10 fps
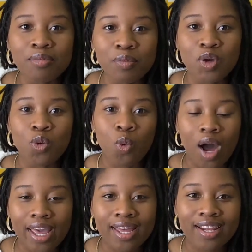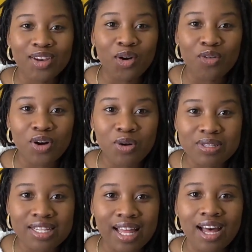be quiet, no
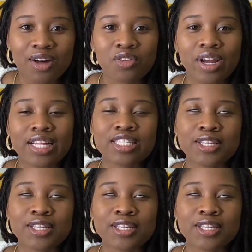phones allowed, right?